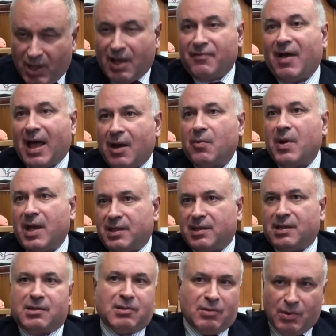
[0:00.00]

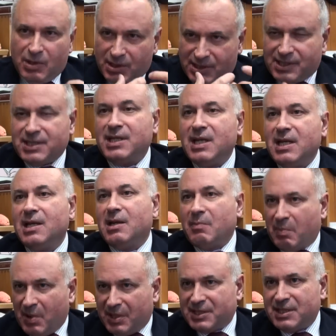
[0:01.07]
evaluated, seen,
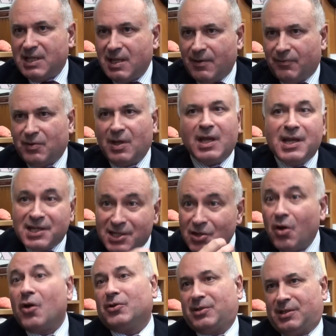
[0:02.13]
perceived, is
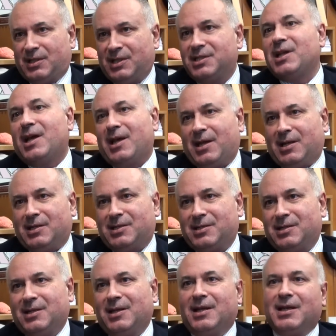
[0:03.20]
not
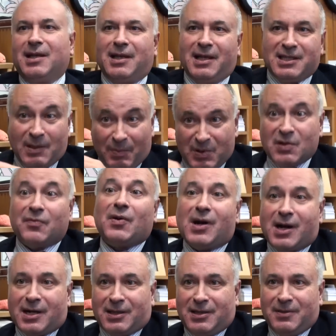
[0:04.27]
science. It's a piece of
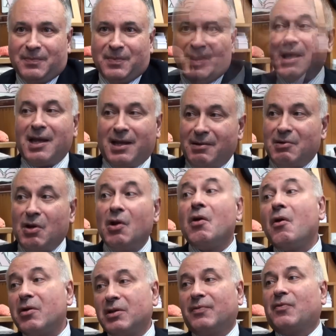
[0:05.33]
art I
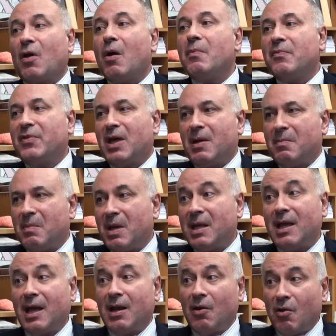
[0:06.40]
learned from them
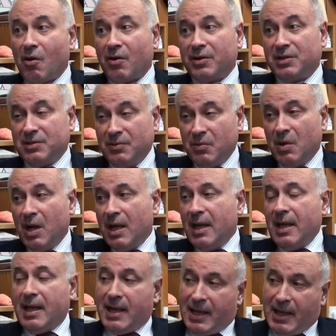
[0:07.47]
and I learned to
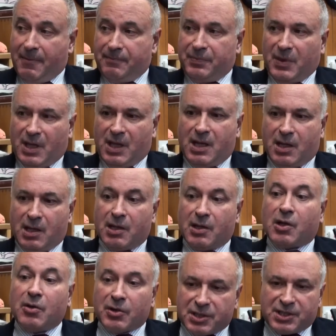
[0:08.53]
um, uh,
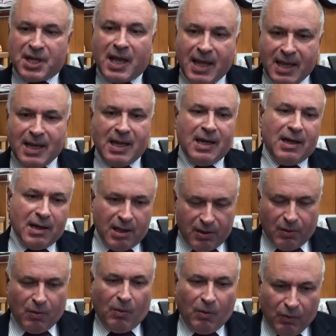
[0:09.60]
curtail
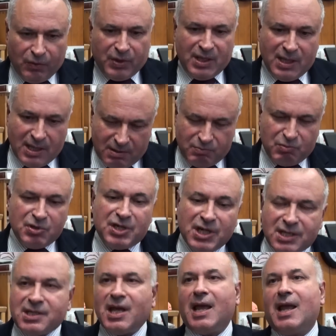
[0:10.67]
all the
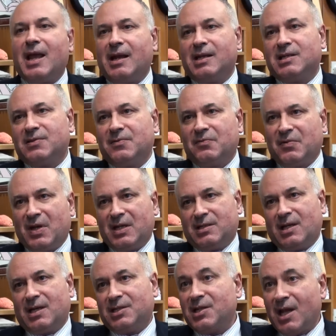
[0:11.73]
details
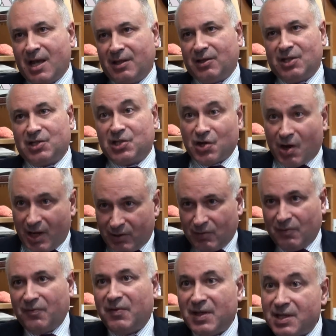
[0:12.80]
that a scientist tries to
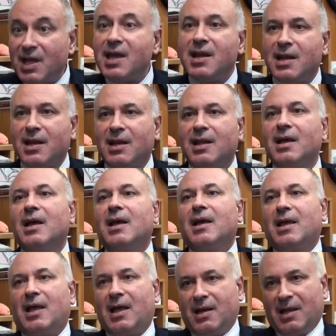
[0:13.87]
fit in
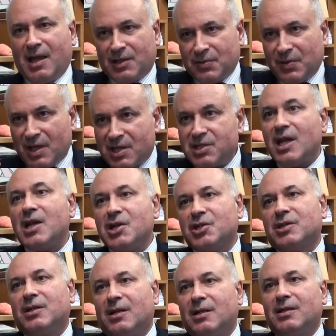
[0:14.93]
and get to the
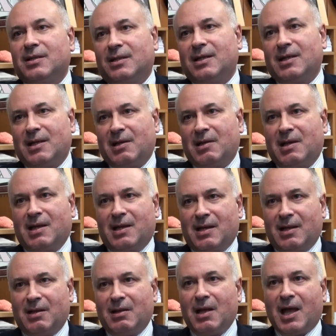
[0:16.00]
essential uh,
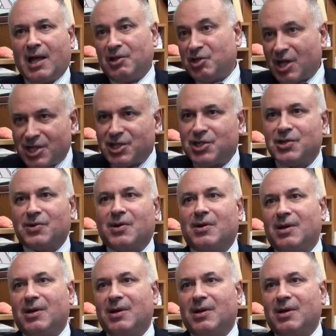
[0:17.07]
uh, a gesture,